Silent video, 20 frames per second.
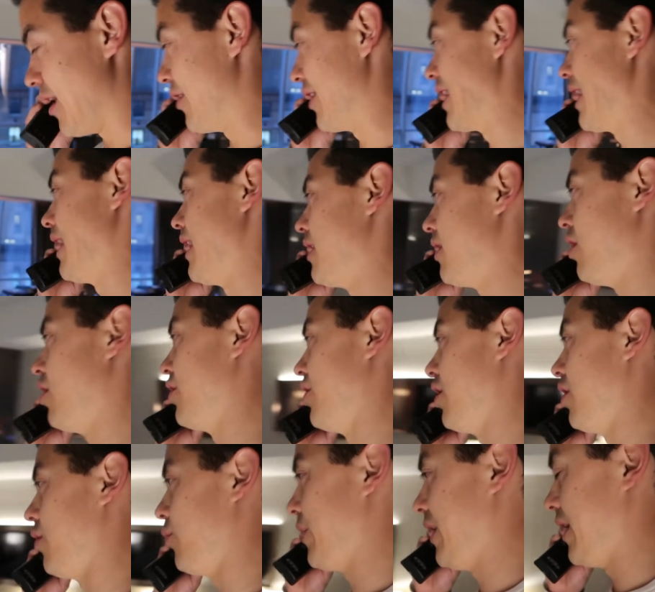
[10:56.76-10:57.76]
Oh yeah. Oh
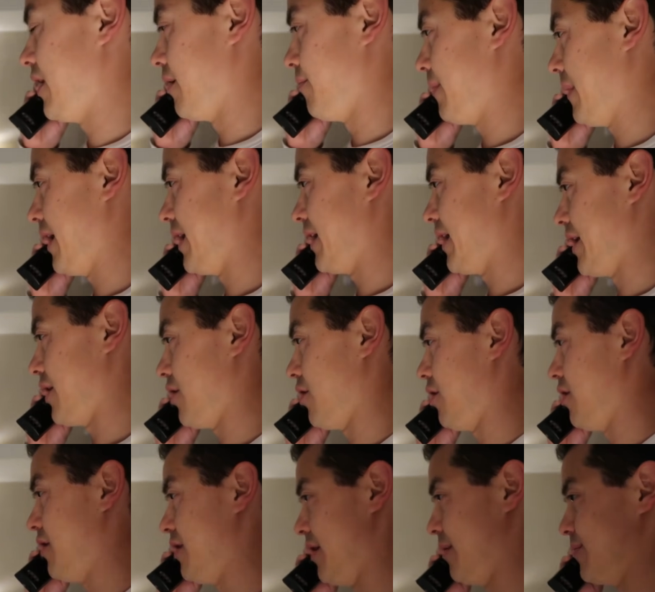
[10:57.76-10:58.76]
no, we didn't mind at
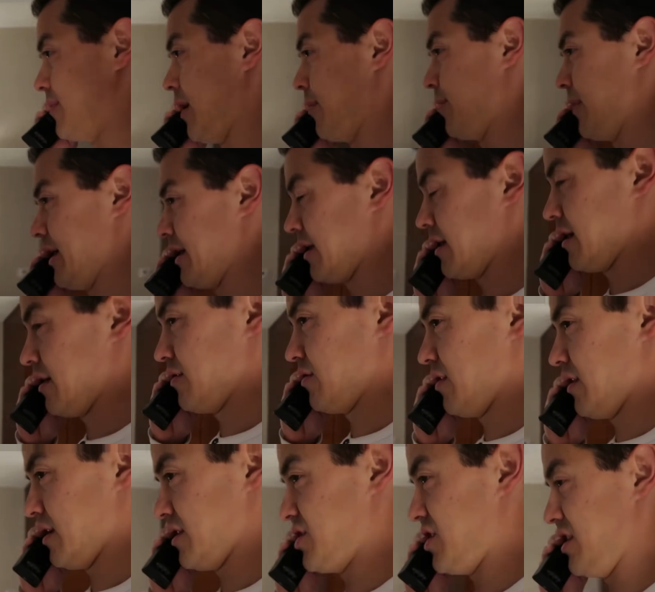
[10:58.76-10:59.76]
all. I'm, I'm
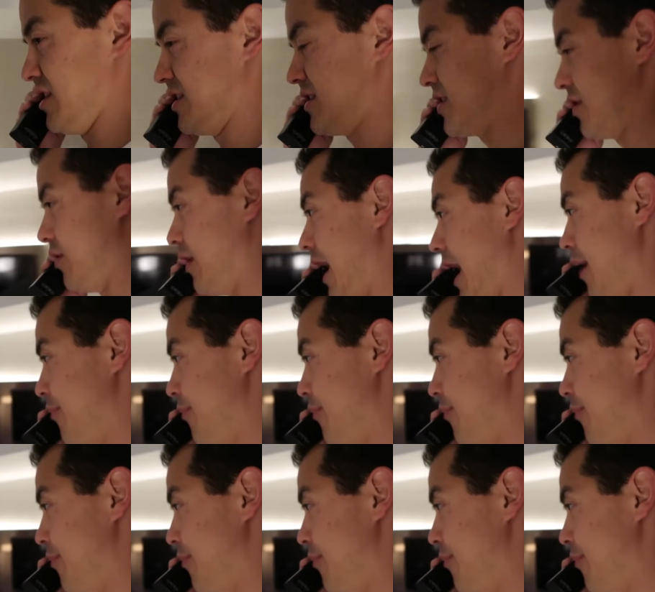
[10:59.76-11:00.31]
like, she's so